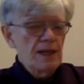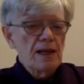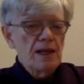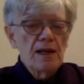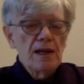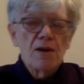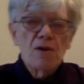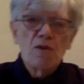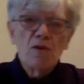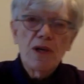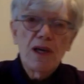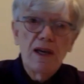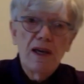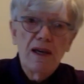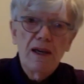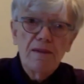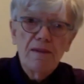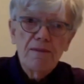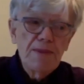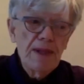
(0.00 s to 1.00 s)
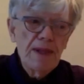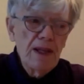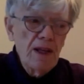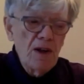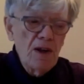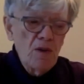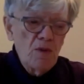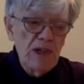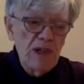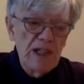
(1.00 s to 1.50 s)
Okay,
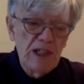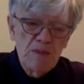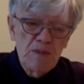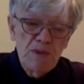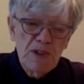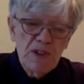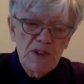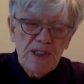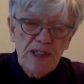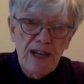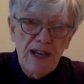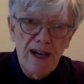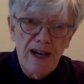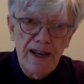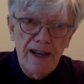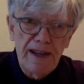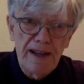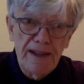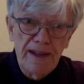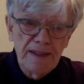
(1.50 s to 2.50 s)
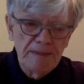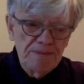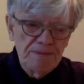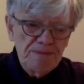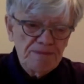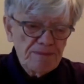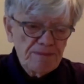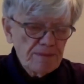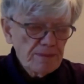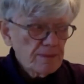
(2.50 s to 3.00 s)
we need to put a sky in.
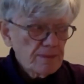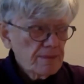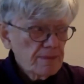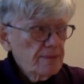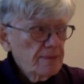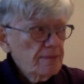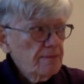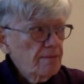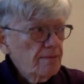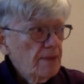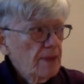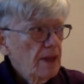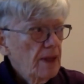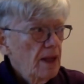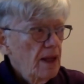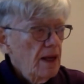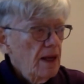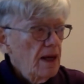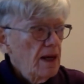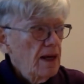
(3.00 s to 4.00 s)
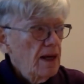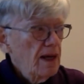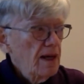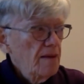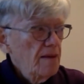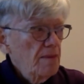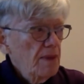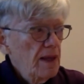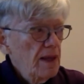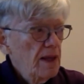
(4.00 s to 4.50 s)

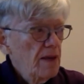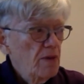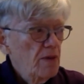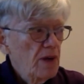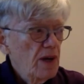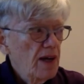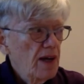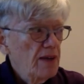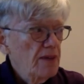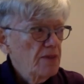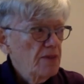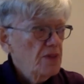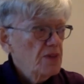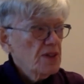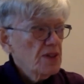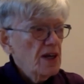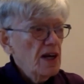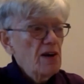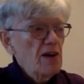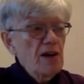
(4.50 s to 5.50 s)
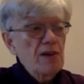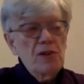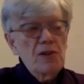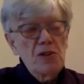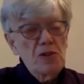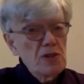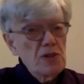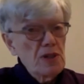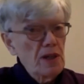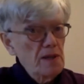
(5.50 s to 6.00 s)
And the sky, I'm going to
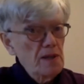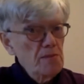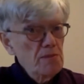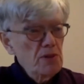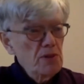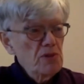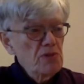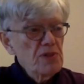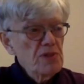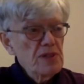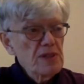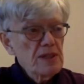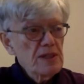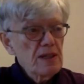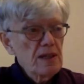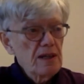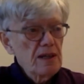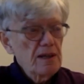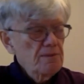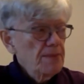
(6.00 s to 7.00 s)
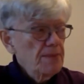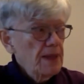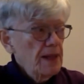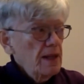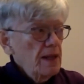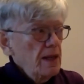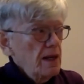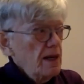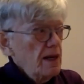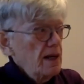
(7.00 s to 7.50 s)
use a light blue for the sky.
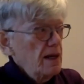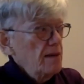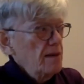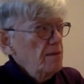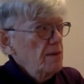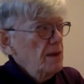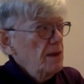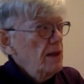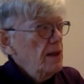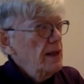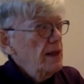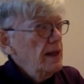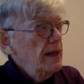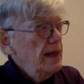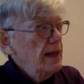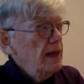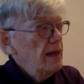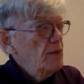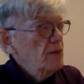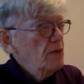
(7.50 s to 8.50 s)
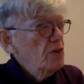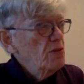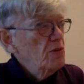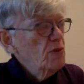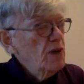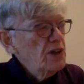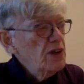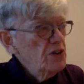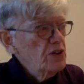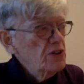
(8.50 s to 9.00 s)
And
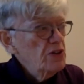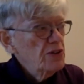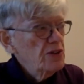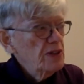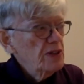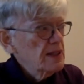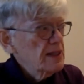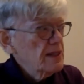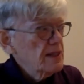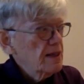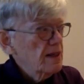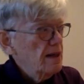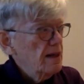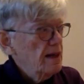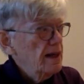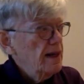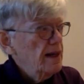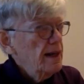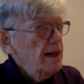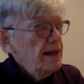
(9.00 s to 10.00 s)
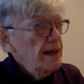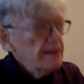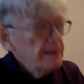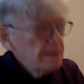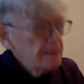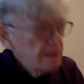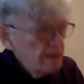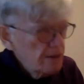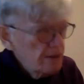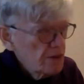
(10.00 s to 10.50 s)
when you're doing sky,
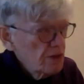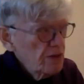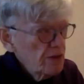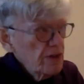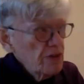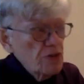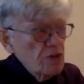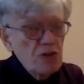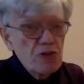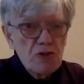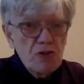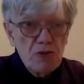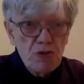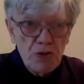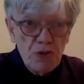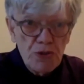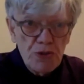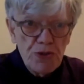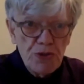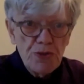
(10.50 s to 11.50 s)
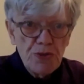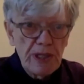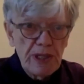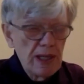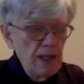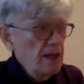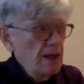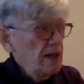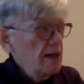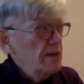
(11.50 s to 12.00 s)
instead of doing streaky
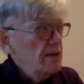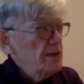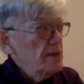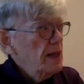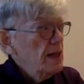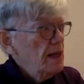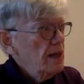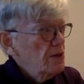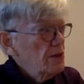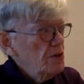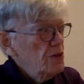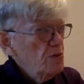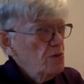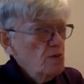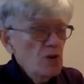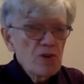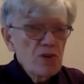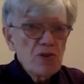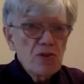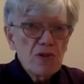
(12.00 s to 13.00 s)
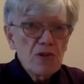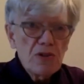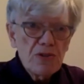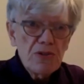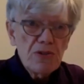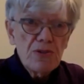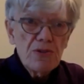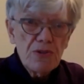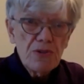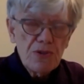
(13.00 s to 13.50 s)
lines, do more sort of
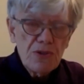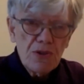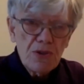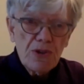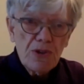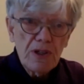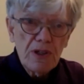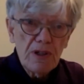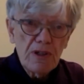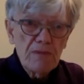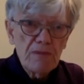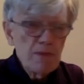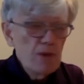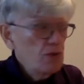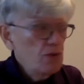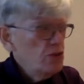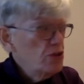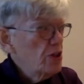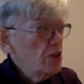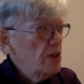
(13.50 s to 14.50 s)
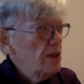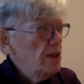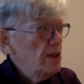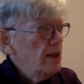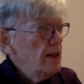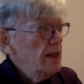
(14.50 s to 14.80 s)
circular motion.